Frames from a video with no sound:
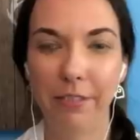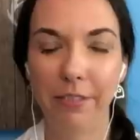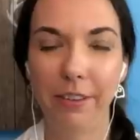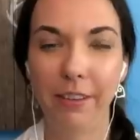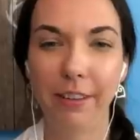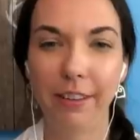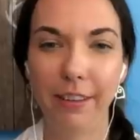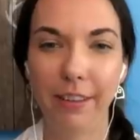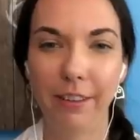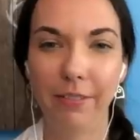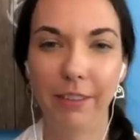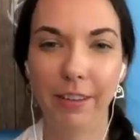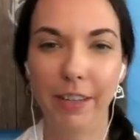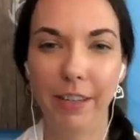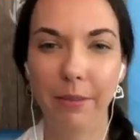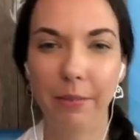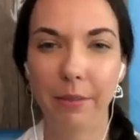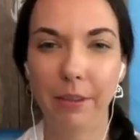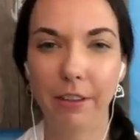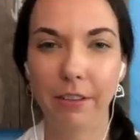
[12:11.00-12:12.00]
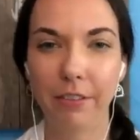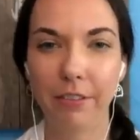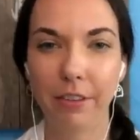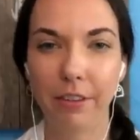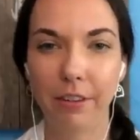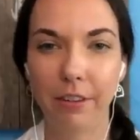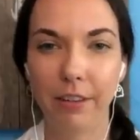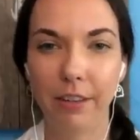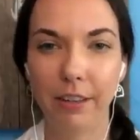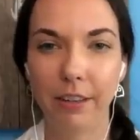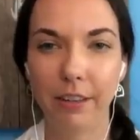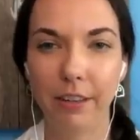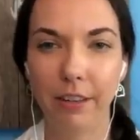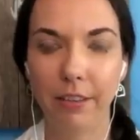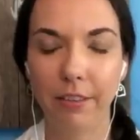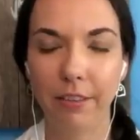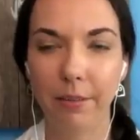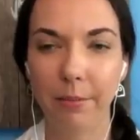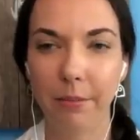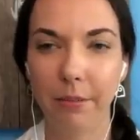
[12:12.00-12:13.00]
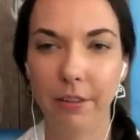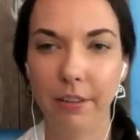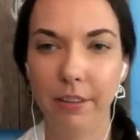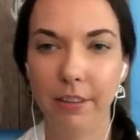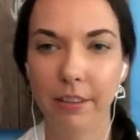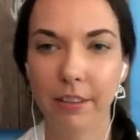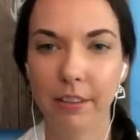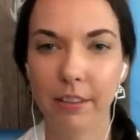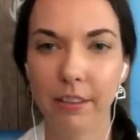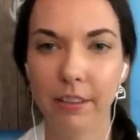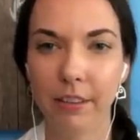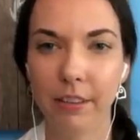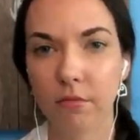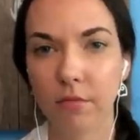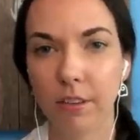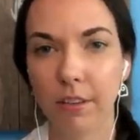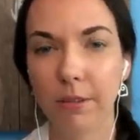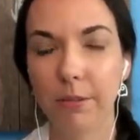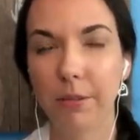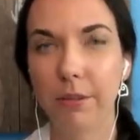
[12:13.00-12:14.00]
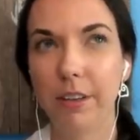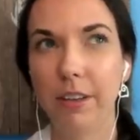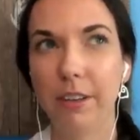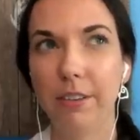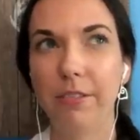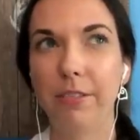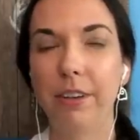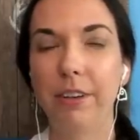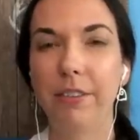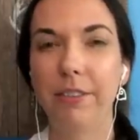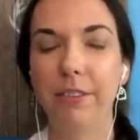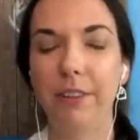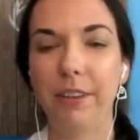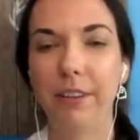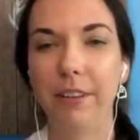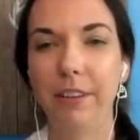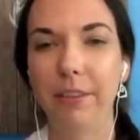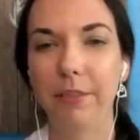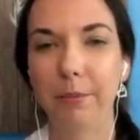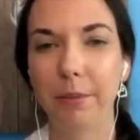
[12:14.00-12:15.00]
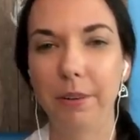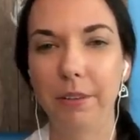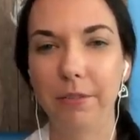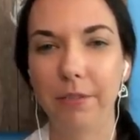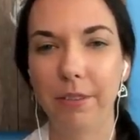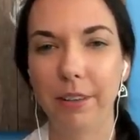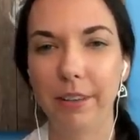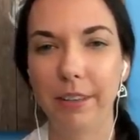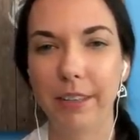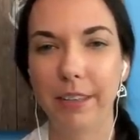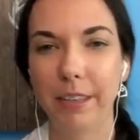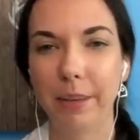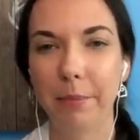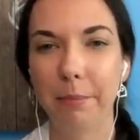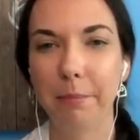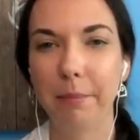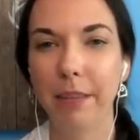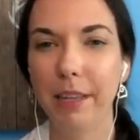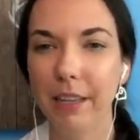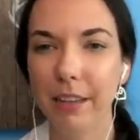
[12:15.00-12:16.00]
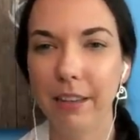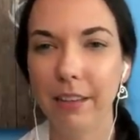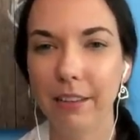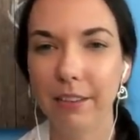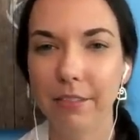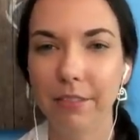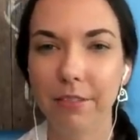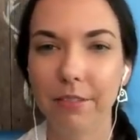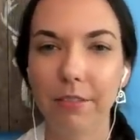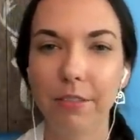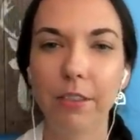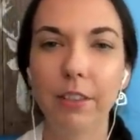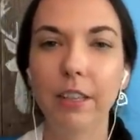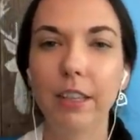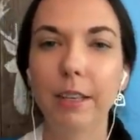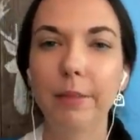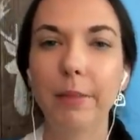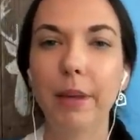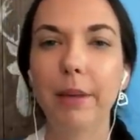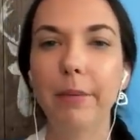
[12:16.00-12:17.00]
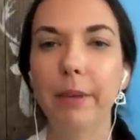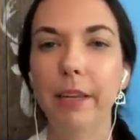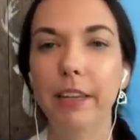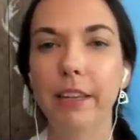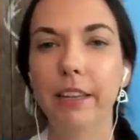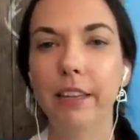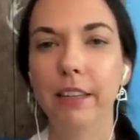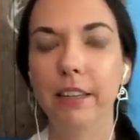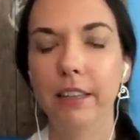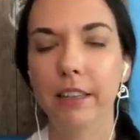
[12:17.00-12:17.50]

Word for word: to fall in love again because she already lost someone? Or not afraid to fall in love, but afraid to commit fully, maybe?